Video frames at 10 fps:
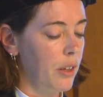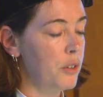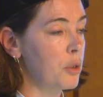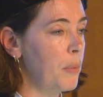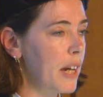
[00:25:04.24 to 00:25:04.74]

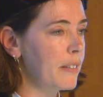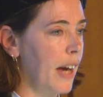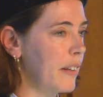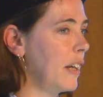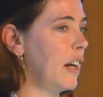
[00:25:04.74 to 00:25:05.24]
to make
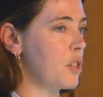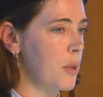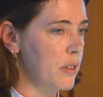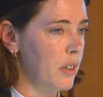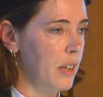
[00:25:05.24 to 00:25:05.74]
that
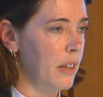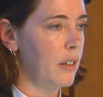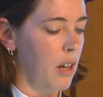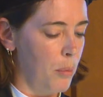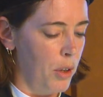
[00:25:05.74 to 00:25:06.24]
electricity
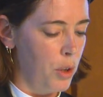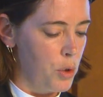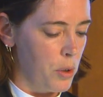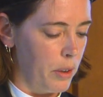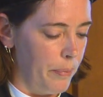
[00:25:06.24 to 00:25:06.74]
carbon
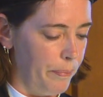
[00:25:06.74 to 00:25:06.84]
neutral.